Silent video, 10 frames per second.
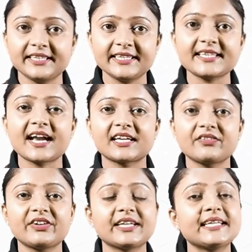these
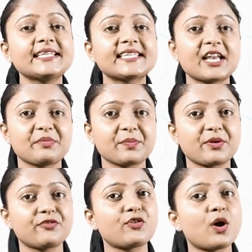activities can be
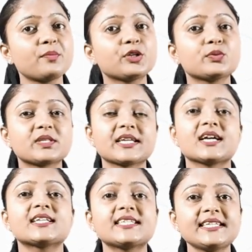performed using
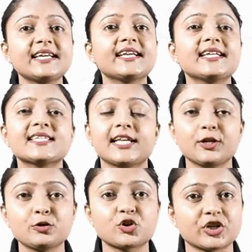a CAD
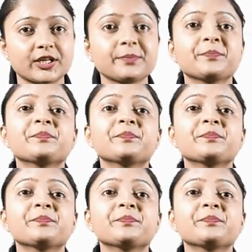solution.